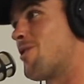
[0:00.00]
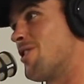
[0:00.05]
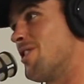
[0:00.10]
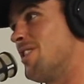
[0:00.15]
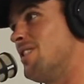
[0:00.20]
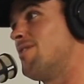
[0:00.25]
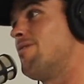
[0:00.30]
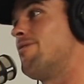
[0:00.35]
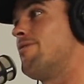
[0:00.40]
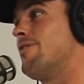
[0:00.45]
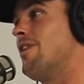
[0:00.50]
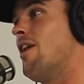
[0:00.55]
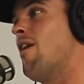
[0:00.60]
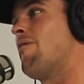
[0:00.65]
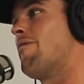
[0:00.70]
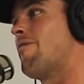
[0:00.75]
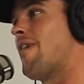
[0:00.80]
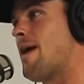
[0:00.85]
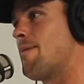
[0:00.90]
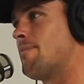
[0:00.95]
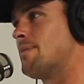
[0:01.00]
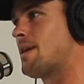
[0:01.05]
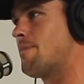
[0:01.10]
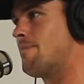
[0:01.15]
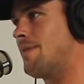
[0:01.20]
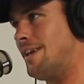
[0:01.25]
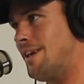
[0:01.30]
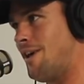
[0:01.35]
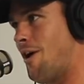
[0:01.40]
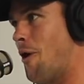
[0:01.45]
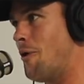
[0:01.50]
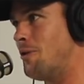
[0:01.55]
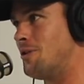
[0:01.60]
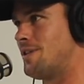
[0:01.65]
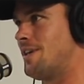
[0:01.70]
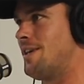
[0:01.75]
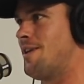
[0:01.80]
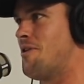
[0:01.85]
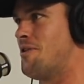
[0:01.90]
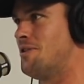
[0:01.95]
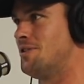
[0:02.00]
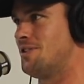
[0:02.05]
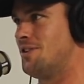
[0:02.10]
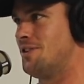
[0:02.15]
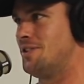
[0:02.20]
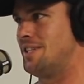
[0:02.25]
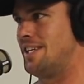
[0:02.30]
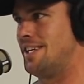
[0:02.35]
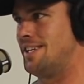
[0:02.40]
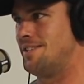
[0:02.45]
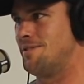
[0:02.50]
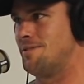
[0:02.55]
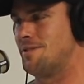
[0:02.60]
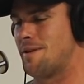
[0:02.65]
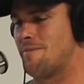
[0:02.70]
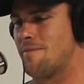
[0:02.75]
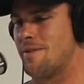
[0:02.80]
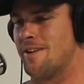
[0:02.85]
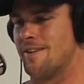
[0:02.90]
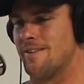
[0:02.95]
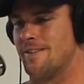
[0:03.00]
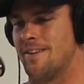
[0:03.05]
He's, you know, famous up there. He owns those sand hills up there,